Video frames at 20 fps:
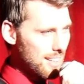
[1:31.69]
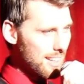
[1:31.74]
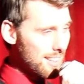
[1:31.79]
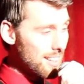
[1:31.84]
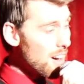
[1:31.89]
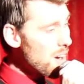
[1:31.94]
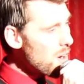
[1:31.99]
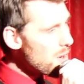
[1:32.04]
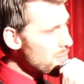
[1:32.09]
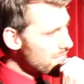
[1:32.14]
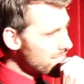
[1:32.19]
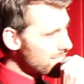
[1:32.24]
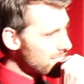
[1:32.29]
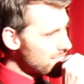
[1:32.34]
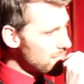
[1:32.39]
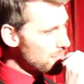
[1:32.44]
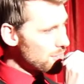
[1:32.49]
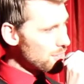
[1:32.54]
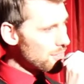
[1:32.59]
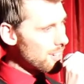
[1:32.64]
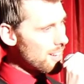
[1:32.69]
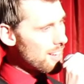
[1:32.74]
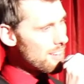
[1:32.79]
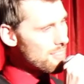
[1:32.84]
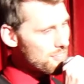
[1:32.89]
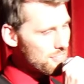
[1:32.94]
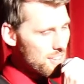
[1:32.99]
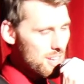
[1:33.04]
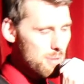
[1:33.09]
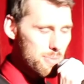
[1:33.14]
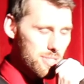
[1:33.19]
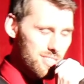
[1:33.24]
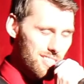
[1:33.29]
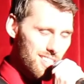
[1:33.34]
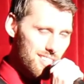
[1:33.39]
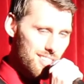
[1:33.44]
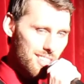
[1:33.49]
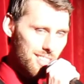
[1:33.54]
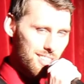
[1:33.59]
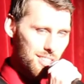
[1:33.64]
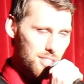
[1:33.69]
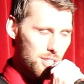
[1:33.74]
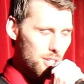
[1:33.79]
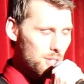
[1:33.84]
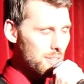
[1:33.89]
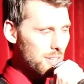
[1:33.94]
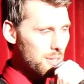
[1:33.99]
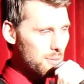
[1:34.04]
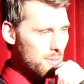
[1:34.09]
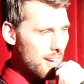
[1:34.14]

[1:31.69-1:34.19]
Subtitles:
Like, oh, this is your famous Indian curry,